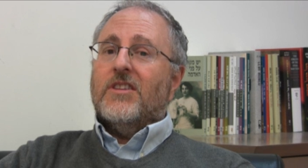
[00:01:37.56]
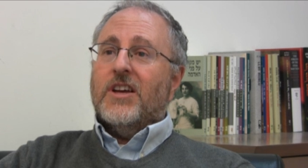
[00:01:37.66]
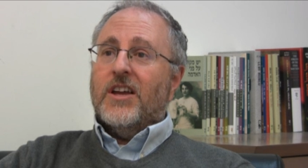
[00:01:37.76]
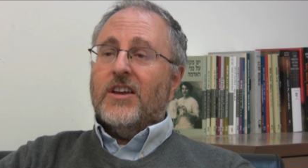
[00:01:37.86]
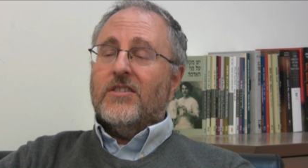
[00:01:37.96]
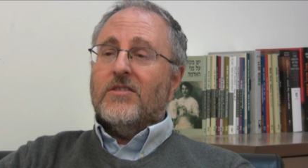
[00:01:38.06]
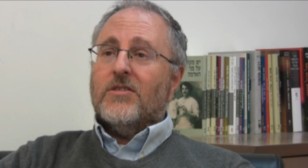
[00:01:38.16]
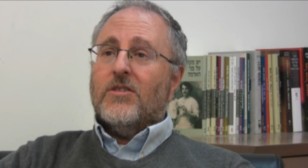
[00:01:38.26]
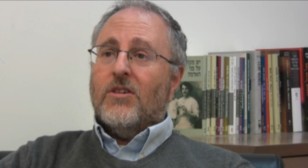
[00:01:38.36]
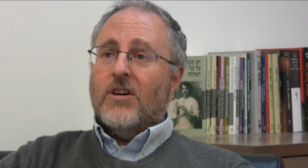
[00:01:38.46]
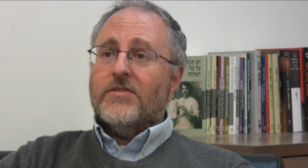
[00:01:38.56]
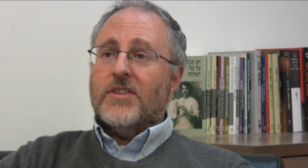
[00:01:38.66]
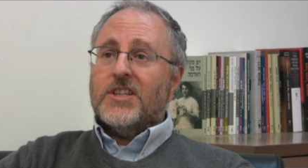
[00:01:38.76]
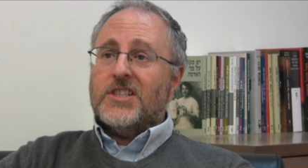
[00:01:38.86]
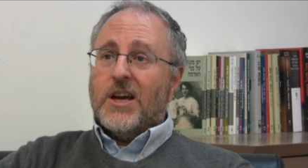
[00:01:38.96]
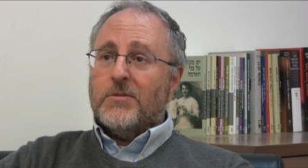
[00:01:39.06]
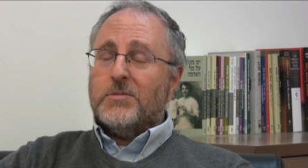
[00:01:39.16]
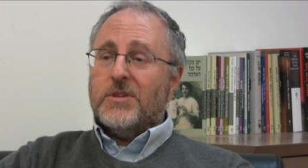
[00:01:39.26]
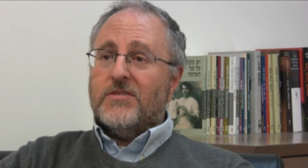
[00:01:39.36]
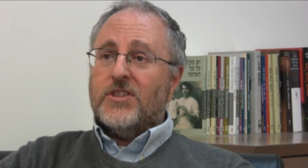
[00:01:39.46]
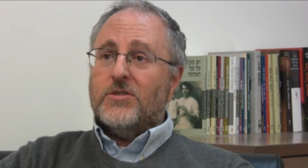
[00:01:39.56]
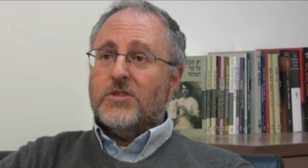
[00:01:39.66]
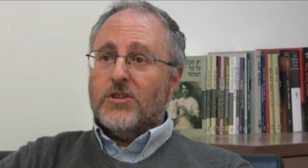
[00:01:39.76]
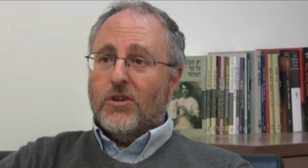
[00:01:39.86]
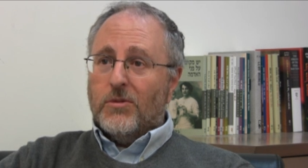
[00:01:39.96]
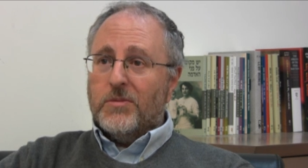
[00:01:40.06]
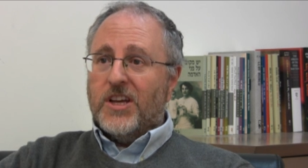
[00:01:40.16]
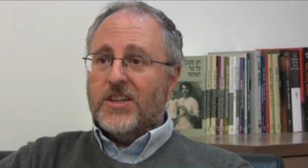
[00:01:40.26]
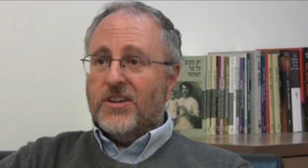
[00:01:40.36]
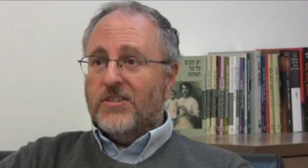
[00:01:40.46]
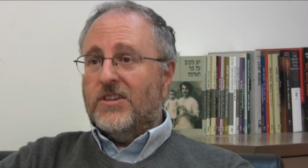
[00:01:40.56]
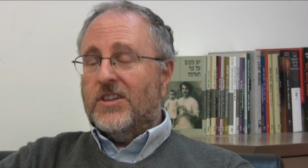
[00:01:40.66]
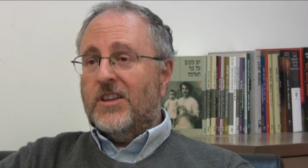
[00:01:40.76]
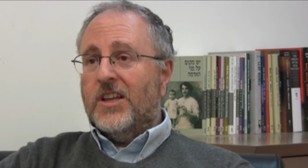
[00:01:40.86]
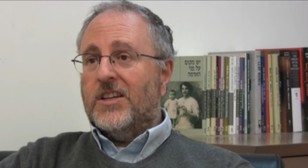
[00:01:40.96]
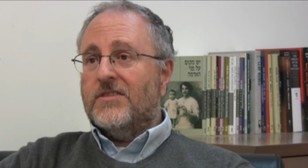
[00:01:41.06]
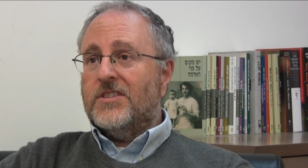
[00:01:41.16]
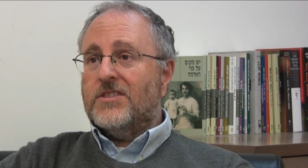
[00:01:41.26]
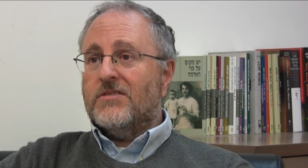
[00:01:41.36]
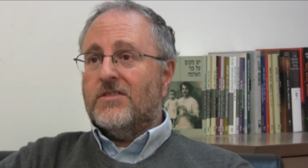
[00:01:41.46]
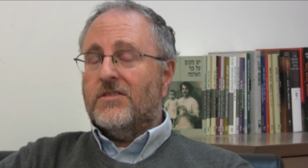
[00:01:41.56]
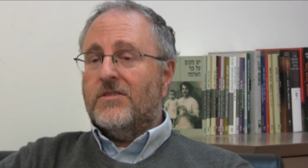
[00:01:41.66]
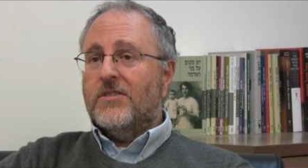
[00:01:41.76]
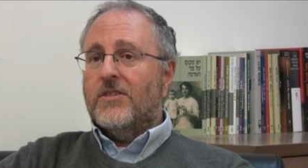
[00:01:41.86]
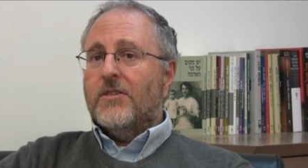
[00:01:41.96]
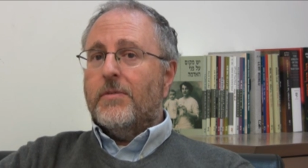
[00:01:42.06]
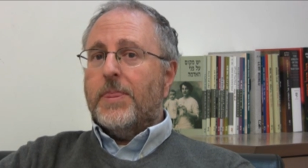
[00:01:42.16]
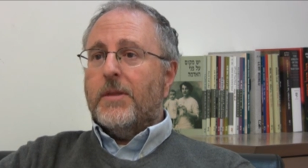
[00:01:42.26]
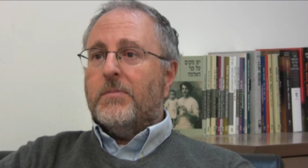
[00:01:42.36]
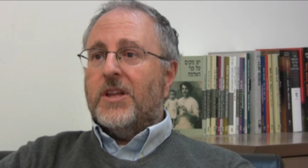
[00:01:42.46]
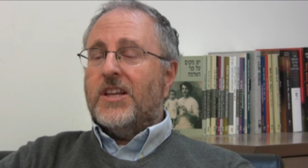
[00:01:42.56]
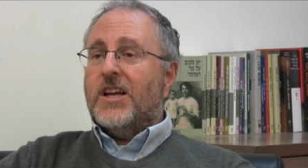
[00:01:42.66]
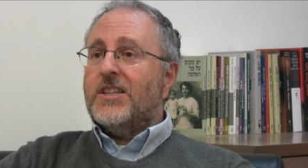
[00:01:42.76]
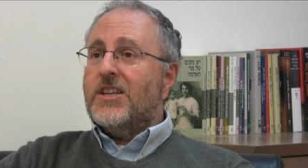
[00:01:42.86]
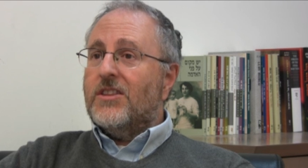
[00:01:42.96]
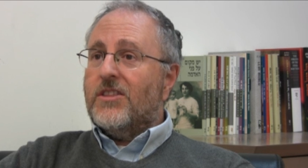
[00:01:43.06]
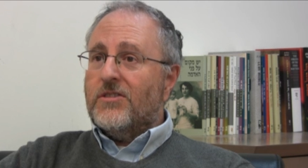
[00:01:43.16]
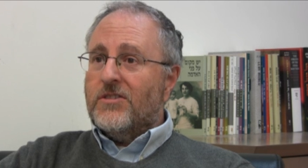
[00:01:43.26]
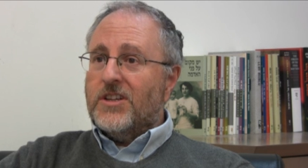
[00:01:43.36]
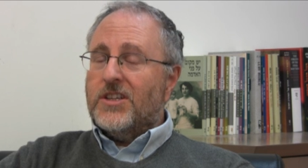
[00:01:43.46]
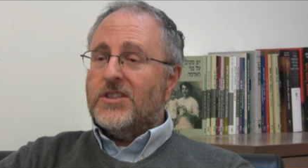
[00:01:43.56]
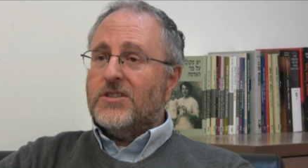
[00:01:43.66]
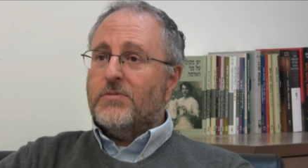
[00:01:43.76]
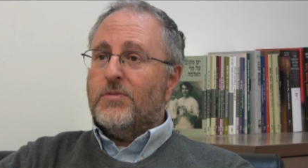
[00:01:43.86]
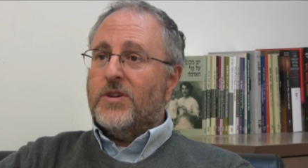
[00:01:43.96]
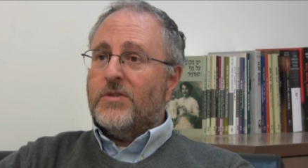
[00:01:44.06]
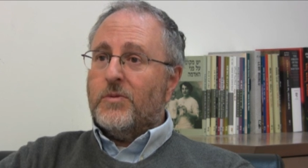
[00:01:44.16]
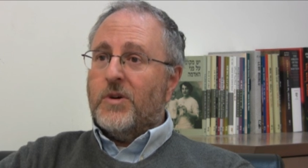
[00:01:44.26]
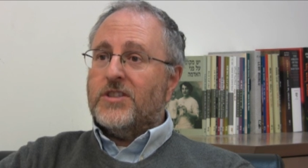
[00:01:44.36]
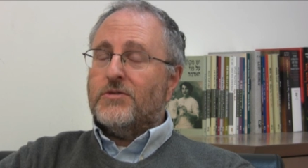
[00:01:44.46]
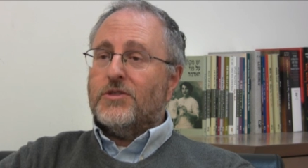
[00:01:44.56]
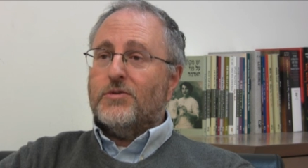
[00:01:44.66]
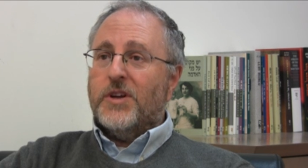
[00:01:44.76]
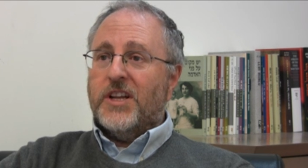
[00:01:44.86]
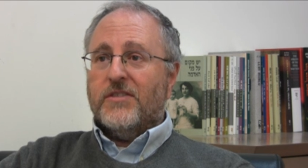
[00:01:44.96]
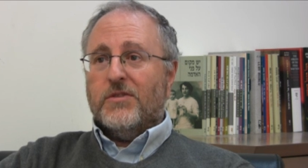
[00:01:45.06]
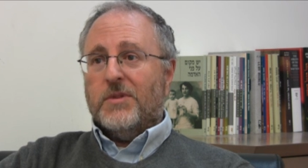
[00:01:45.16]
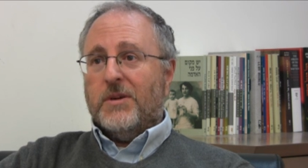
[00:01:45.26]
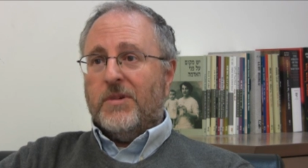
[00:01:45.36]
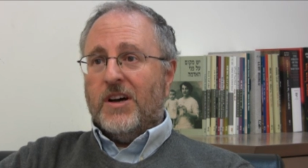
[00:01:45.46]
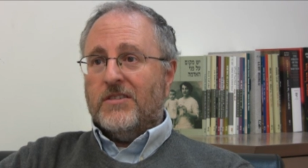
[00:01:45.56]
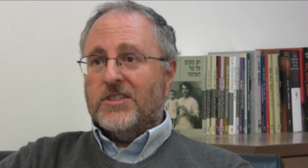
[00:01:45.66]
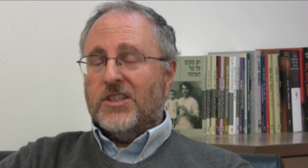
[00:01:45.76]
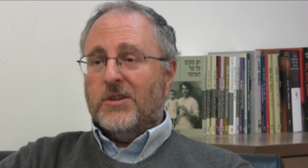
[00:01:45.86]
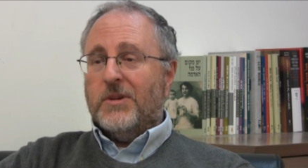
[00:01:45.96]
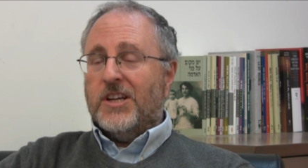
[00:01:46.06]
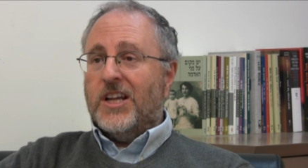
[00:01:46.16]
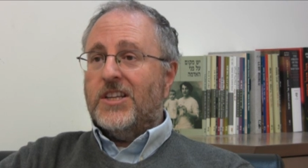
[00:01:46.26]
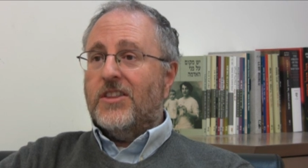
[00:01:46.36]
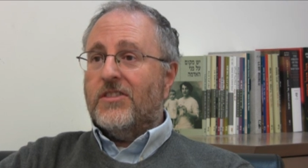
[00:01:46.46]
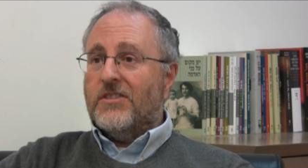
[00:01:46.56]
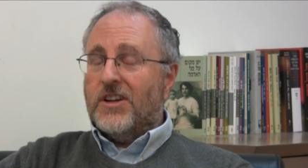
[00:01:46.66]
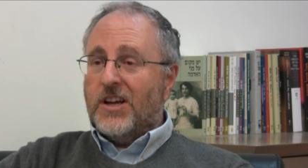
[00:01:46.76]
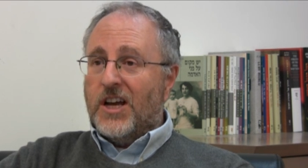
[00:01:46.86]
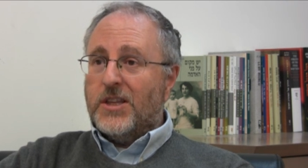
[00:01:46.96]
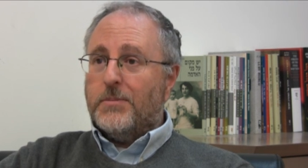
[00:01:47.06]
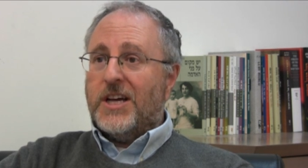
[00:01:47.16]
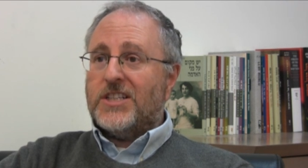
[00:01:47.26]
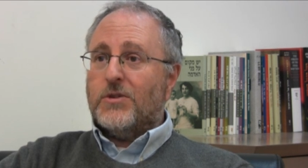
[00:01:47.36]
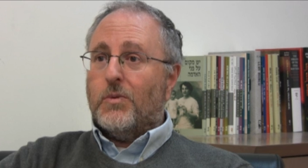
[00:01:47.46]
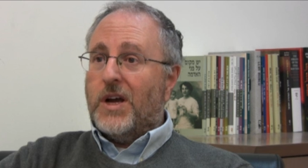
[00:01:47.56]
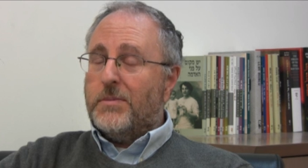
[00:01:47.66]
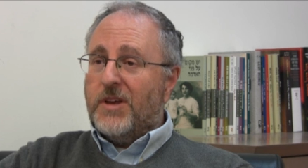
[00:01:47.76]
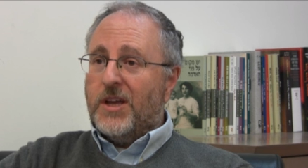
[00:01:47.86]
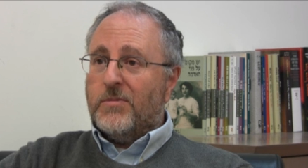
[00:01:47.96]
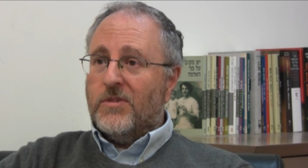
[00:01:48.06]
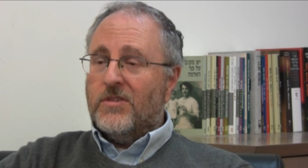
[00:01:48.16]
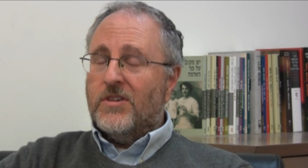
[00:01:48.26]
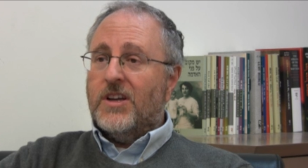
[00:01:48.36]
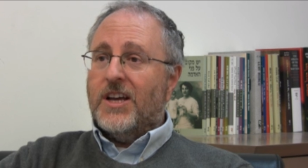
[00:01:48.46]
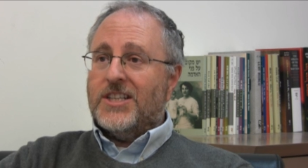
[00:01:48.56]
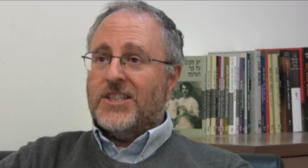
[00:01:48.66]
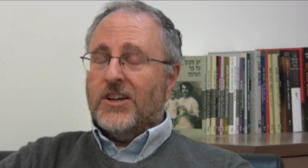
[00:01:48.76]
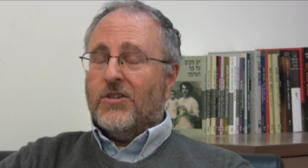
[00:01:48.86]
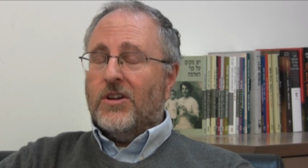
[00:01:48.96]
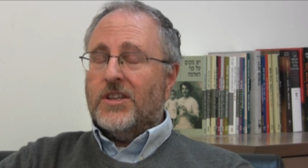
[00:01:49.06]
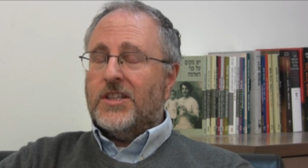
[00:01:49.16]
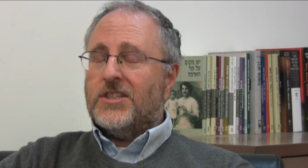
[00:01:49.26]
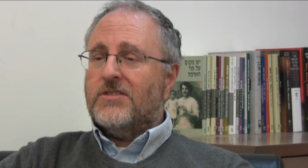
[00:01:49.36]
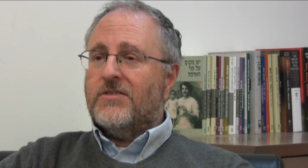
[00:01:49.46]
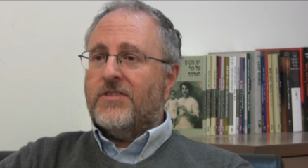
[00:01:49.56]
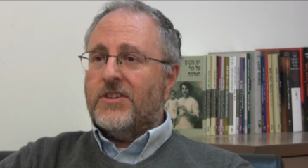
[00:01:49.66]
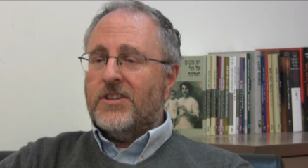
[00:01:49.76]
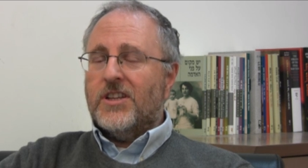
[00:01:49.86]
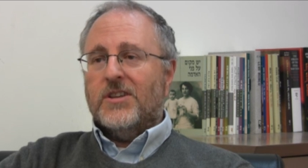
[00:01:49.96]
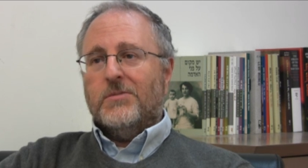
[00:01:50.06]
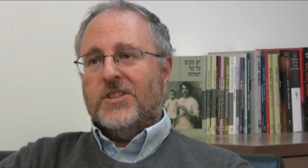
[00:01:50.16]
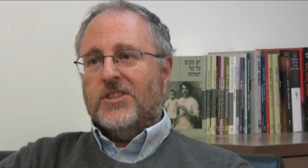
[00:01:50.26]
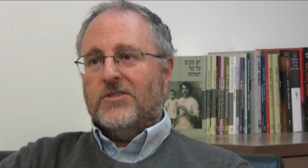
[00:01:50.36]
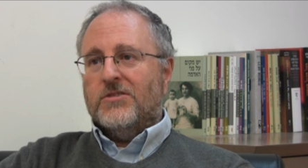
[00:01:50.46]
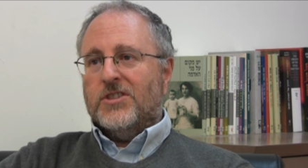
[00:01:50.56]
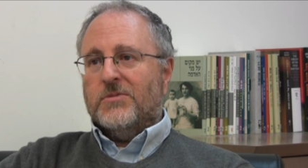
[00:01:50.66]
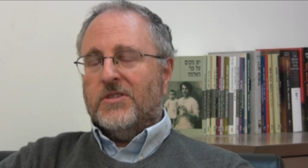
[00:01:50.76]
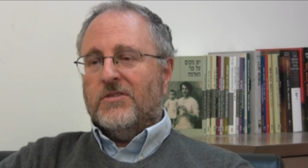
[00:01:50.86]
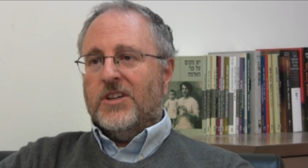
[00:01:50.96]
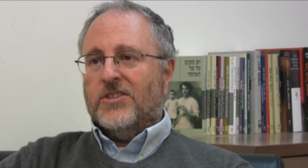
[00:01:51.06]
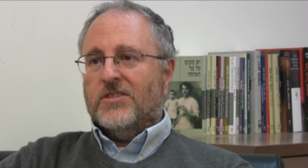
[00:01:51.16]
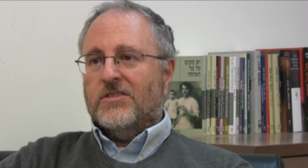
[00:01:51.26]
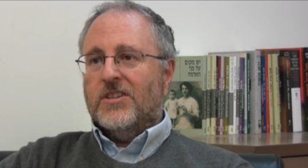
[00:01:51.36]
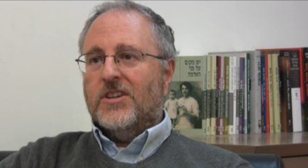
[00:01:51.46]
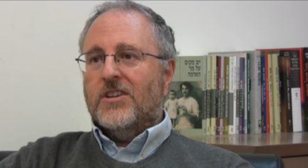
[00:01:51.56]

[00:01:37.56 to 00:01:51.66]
they called for the establishment of a Jewish homeland here in the land of Israel. By the 1930s, Britain was retreating from that policy, and by 1939, they passed a white paper, as they called it, that severely limited Jewish immigration